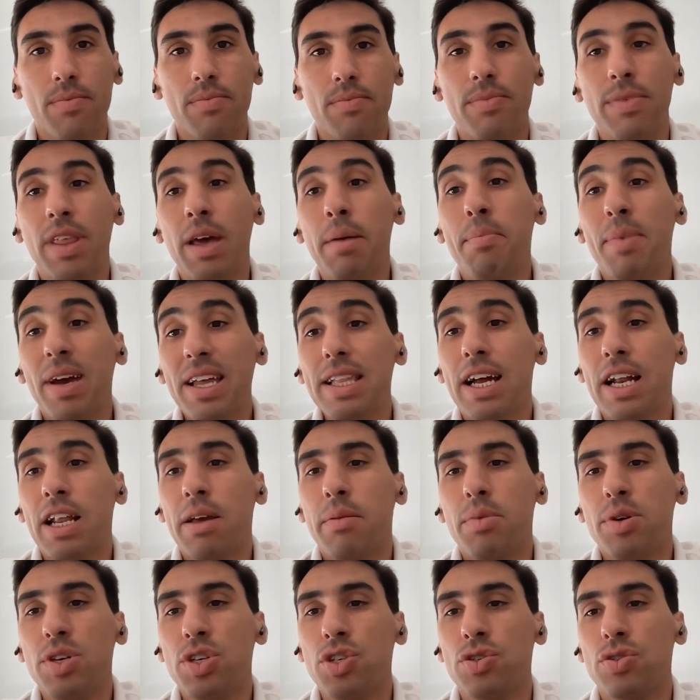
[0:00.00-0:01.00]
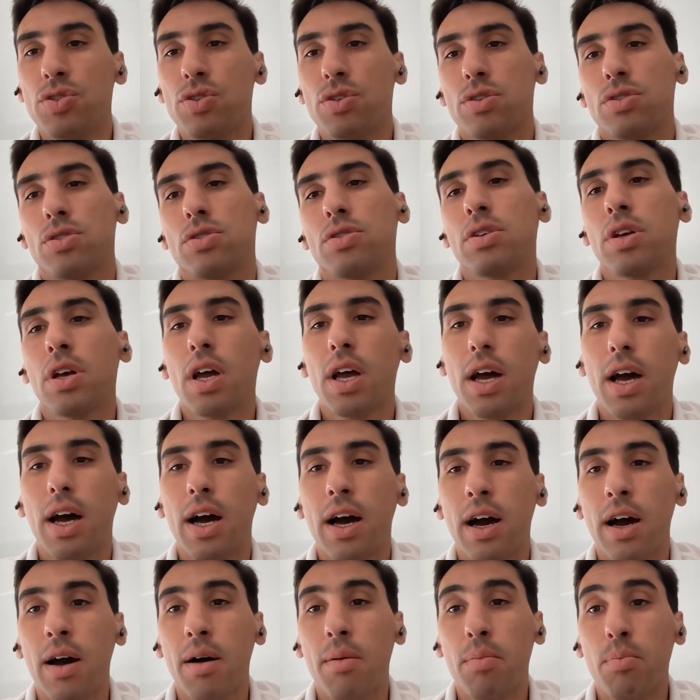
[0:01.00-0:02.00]
the methane emissions
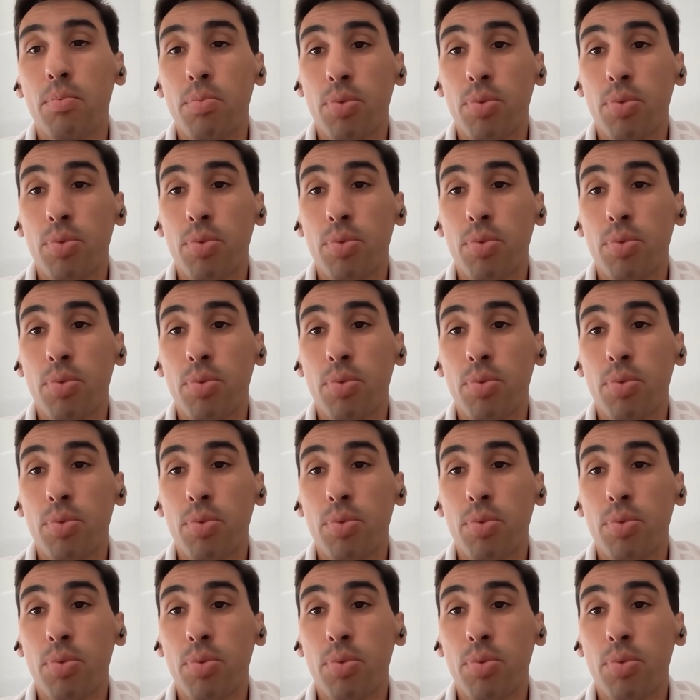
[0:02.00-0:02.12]
uh,